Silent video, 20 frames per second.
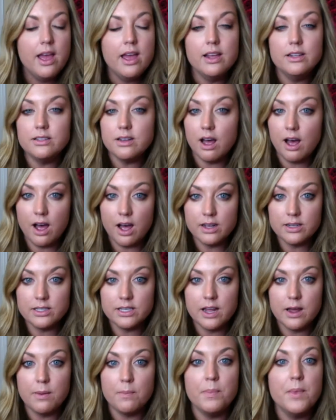It's
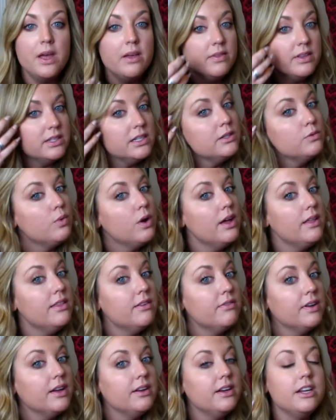awesome. This is what
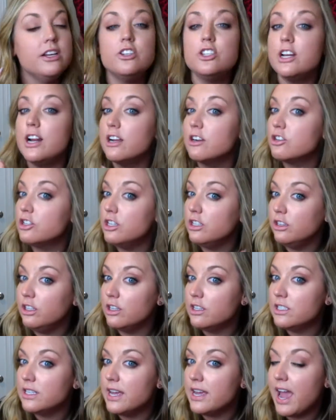the foundation actually
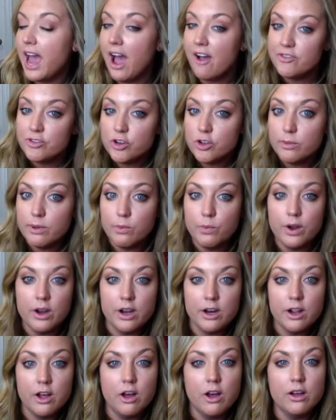looks like after you've been
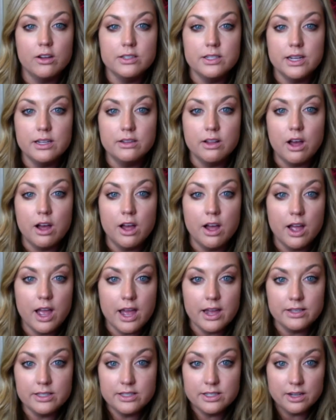wearing it all day long.
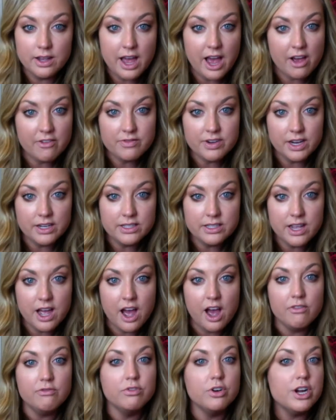I still have nice
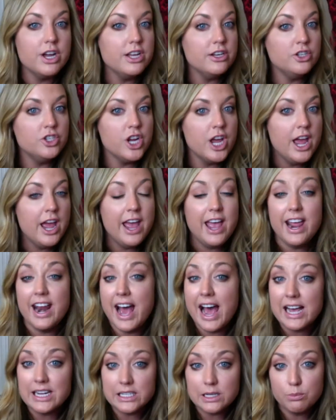coverage. It
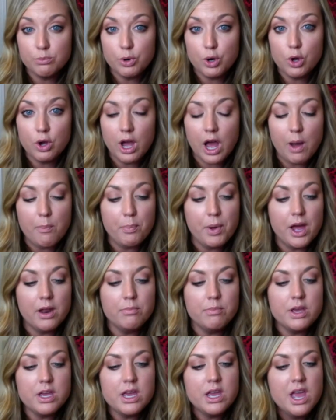hasn't broke up
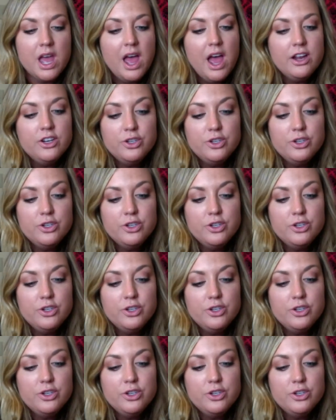on me.